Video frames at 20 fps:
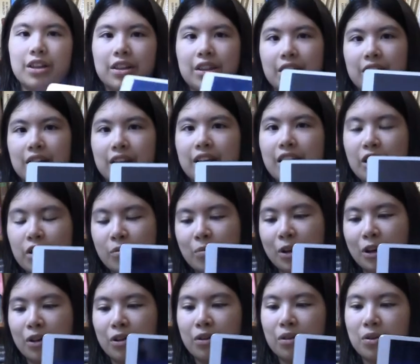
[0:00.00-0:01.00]
the
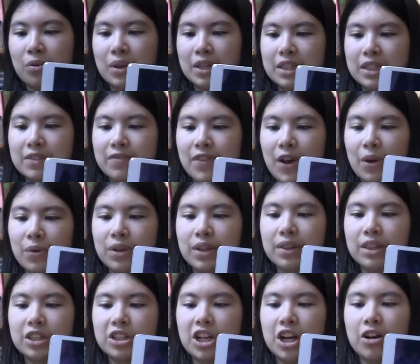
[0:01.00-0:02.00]
Kielburger twins, founded
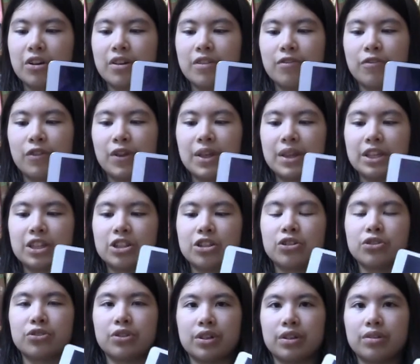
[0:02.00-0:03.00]
the charity Free the
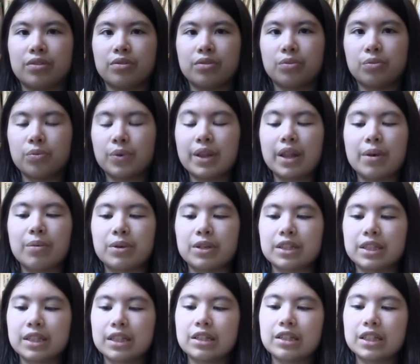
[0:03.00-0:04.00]
Children when they were
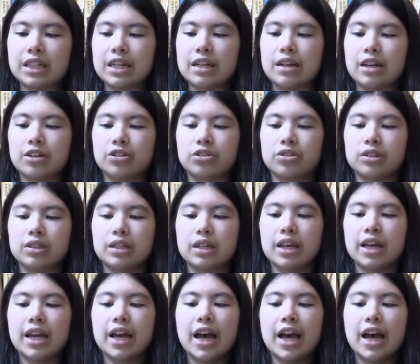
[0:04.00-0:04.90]
still teenagers.